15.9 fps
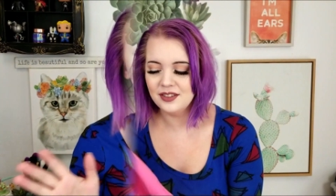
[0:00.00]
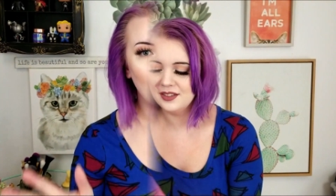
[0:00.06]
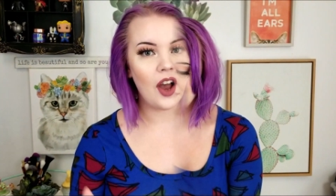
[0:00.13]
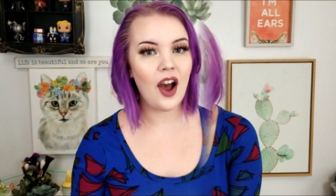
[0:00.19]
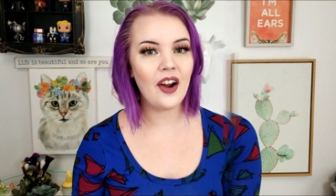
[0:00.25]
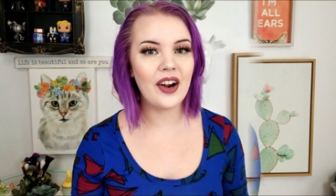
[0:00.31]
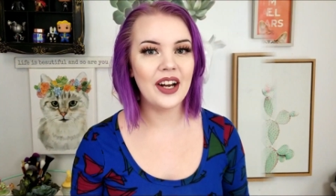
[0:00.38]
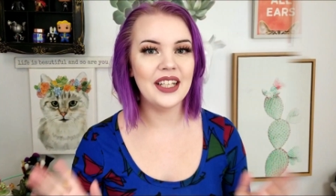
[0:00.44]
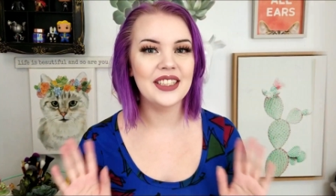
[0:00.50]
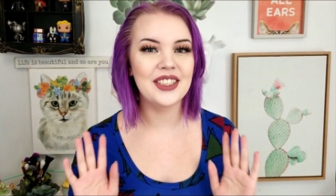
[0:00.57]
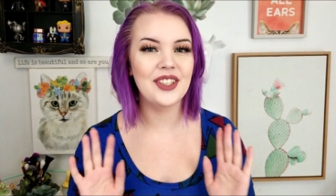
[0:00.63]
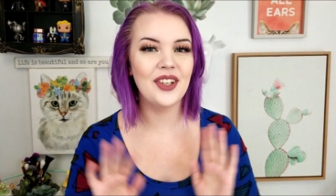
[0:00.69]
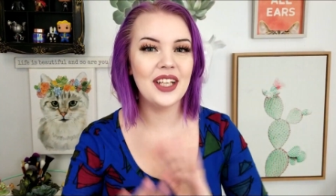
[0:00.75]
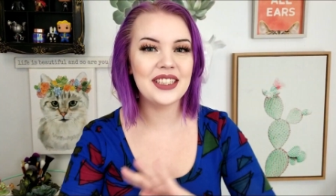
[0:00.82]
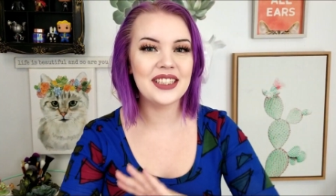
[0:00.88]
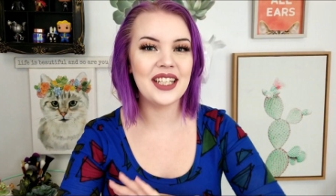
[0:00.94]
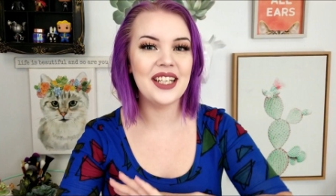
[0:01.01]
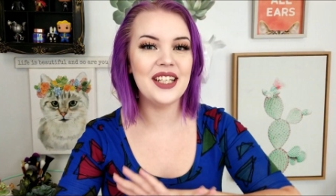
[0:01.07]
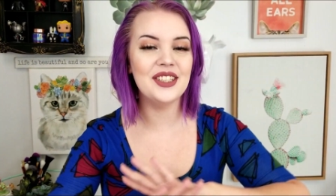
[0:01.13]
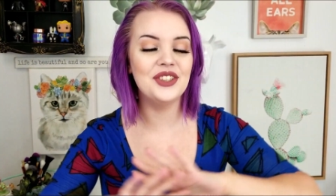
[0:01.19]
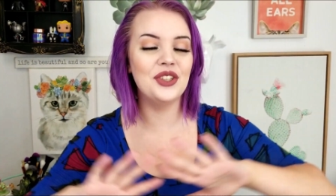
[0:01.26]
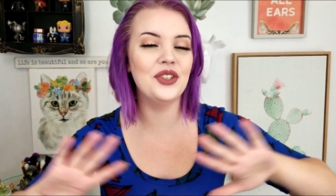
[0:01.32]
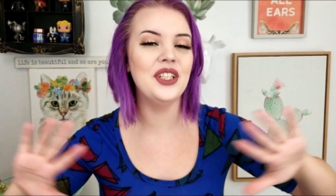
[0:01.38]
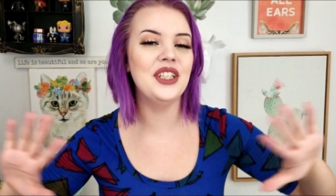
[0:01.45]
All right, so let's get
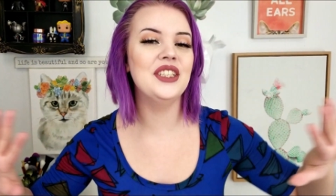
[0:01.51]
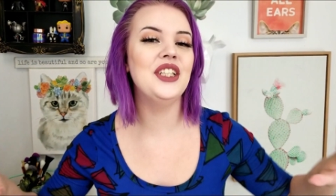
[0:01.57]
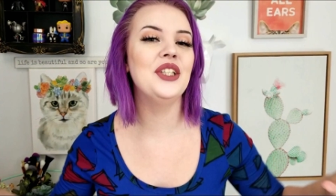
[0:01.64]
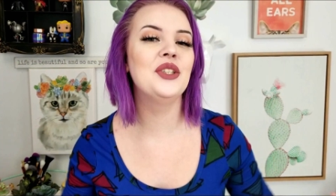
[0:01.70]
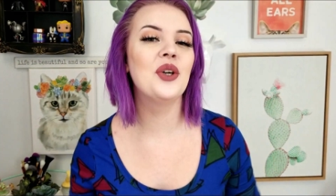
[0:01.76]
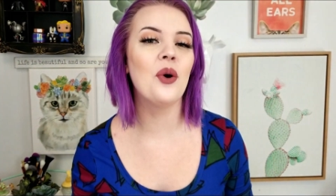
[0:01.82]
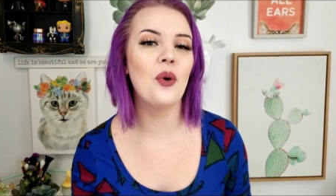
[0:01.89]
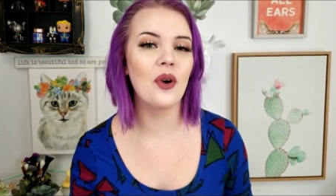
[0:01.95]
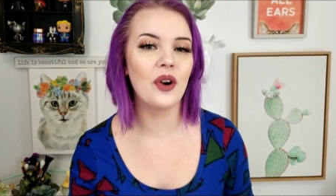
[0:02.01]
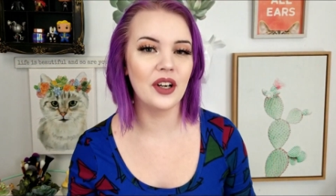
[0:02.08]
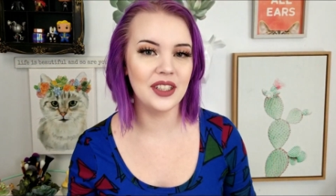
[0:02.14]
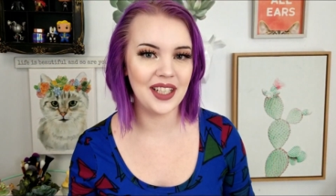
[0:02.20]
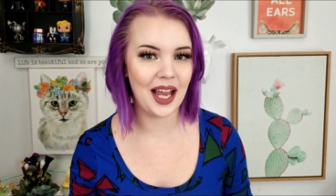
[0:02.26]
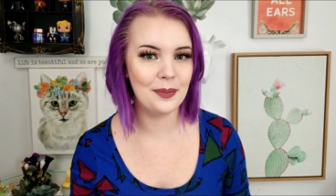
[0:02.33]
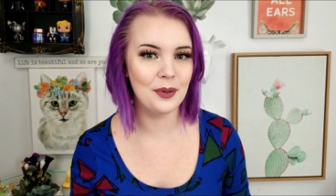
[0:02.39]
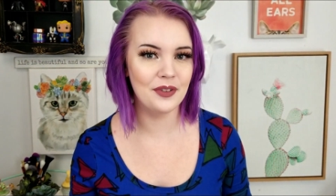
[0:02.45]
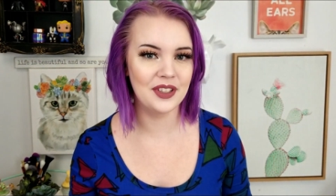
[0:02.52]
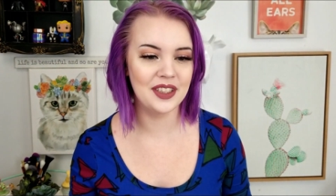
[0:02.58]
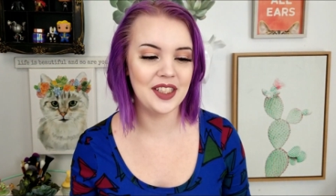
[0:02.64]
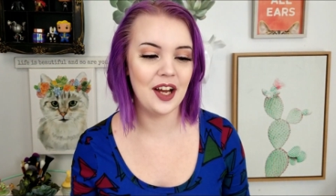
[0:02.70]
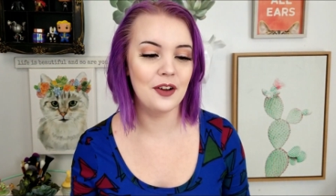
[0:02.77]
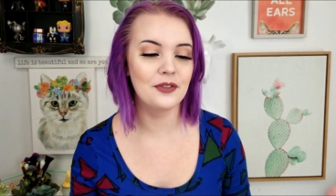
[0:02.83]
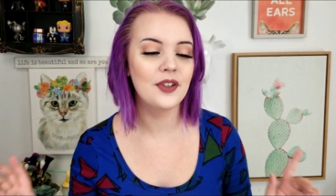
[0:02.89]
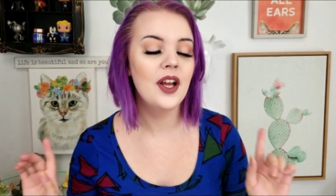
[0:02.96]
into the decor type of
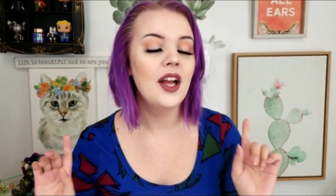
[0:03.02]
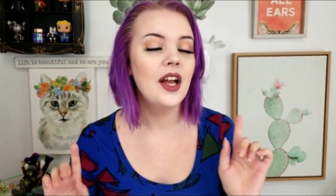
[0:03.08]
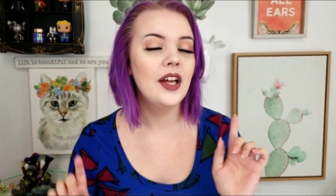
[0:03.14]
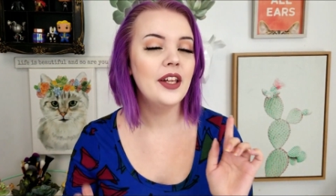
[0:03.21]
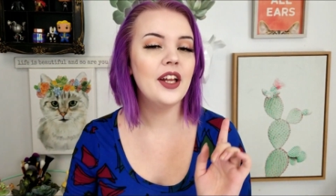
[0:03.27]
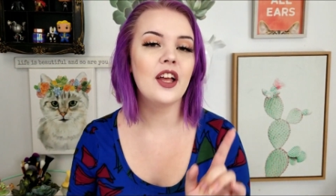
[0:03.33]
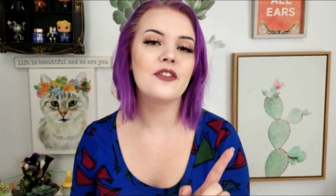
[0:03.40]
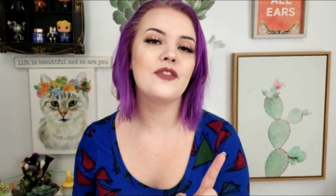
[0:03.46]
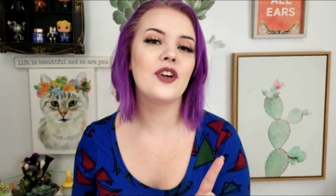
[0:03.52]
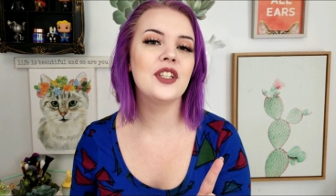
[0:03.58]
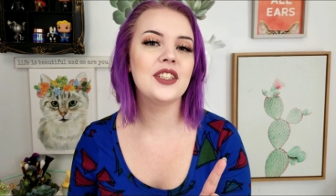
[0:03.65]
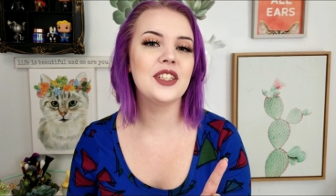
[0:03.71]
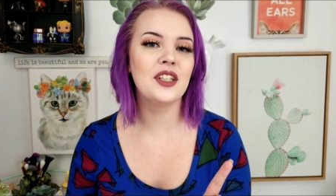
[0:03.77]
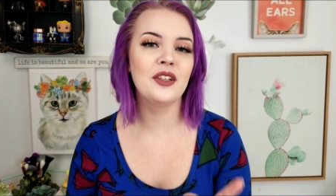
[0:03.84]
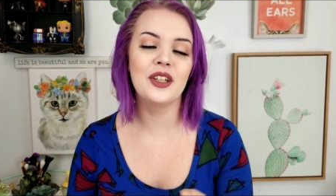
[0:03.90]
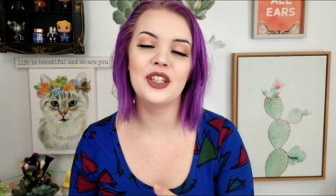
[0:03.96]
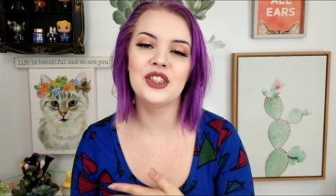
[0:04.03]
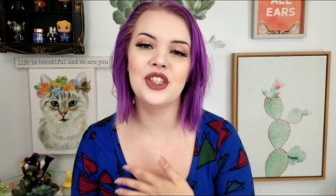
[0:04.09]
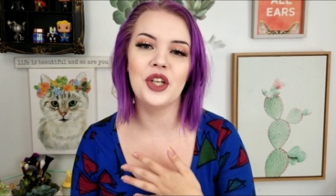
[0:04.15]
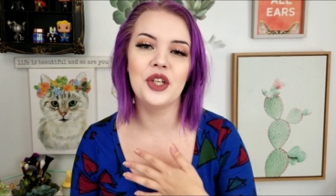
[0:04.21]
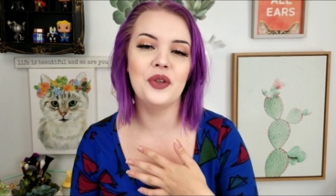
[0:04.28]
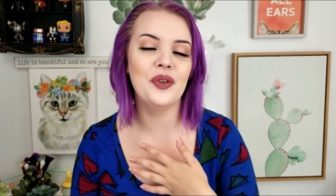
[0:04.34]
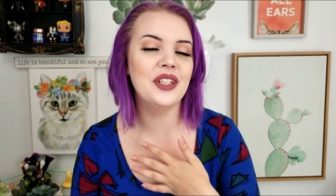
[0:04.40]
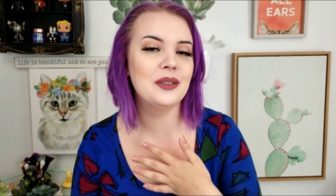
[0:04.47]
stuff. Now, the first thing I'm going to show
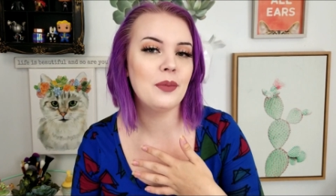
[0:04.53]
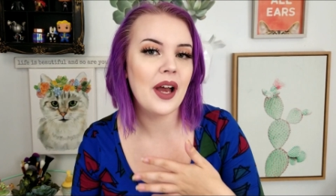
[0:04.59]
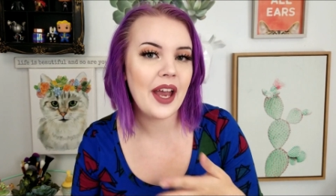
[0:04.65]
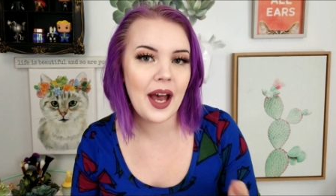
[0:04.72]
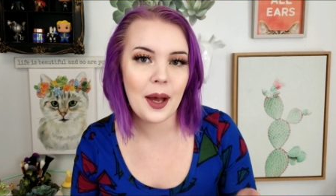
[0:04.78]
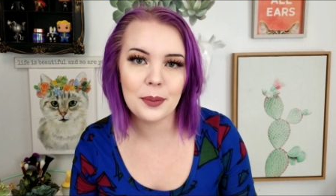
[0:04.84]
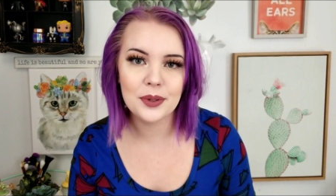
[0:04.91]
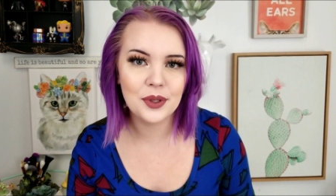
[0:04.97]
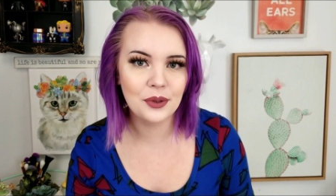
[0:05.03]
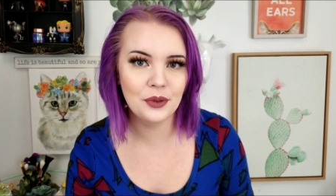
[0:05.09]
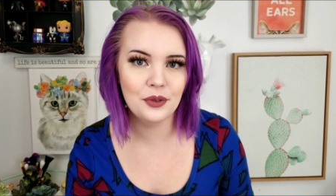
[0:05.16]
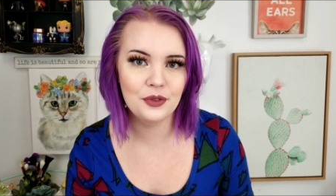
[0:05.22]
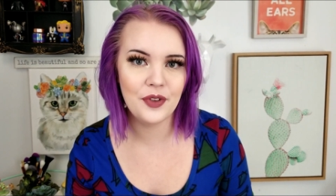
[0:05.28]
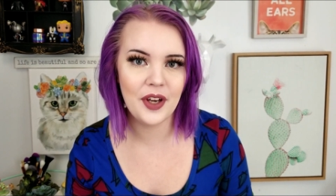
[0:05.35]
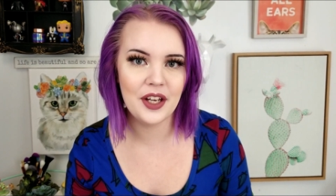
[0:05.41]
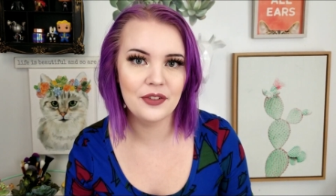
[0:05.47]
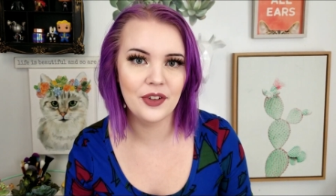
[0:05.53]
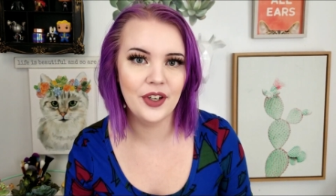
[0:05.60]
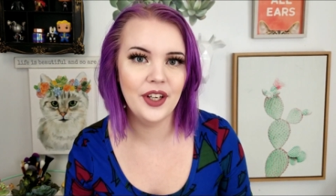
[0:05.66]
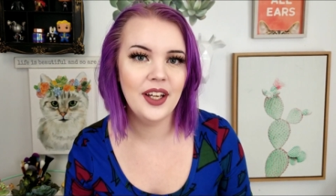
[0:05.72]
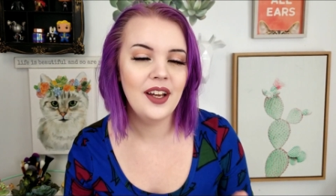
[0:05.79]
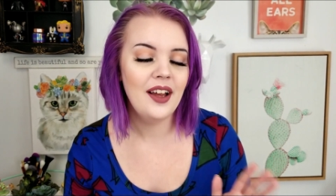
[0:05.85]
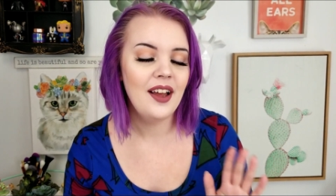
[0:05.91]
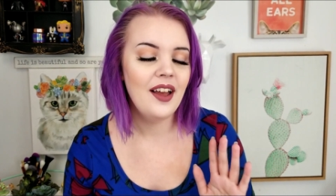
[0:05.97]
you is my absolute
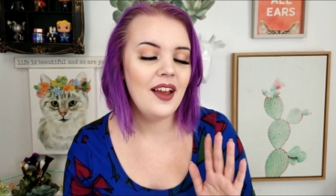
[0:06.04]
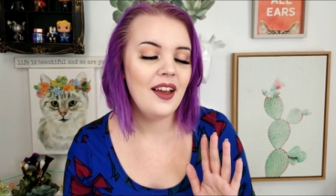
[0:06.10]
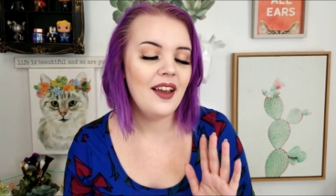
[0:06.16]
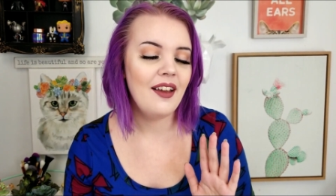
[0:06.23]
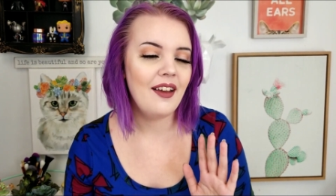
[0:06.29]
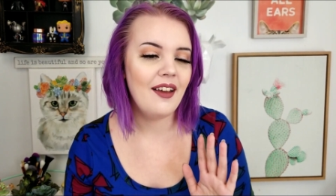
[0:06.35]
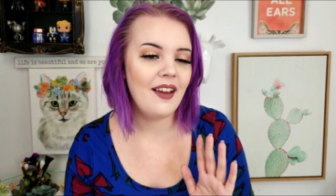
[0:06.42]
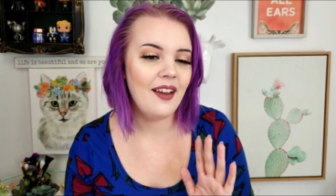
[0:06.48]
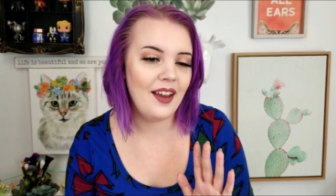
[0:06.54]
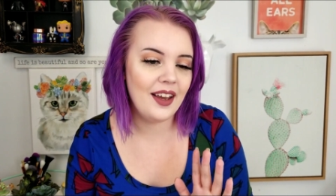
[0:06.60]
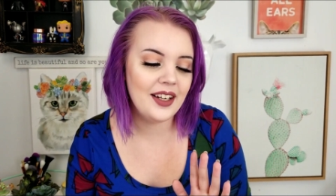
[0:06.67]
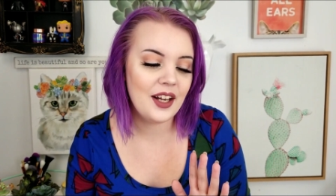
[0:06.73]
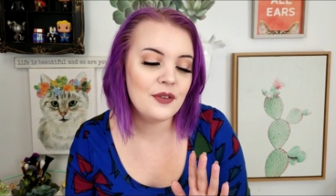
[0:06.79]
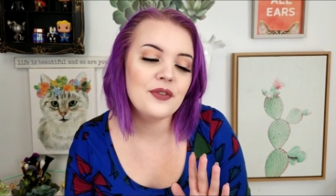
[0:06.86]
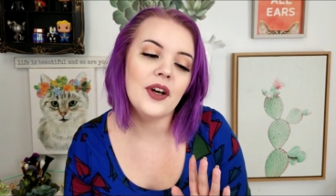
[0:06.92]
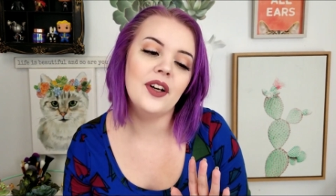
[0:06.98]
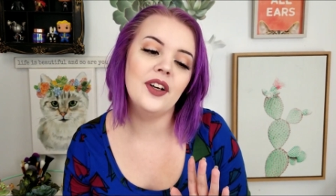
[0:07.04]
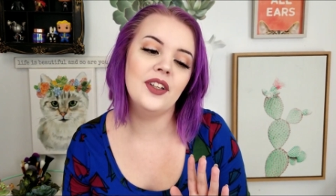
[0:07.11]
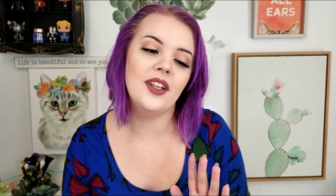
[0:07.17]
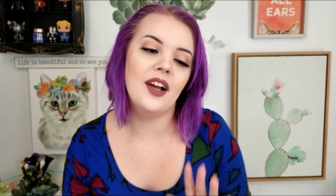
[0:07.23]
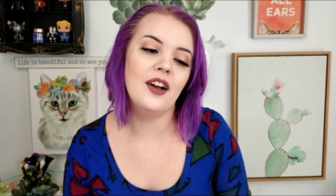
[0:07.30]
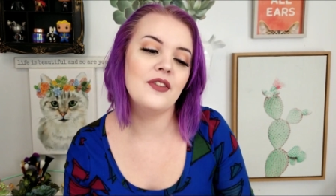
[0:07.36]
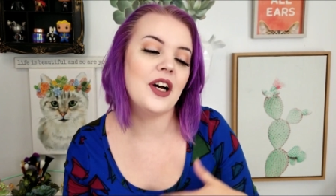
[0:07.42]
favorite, and I fell in love.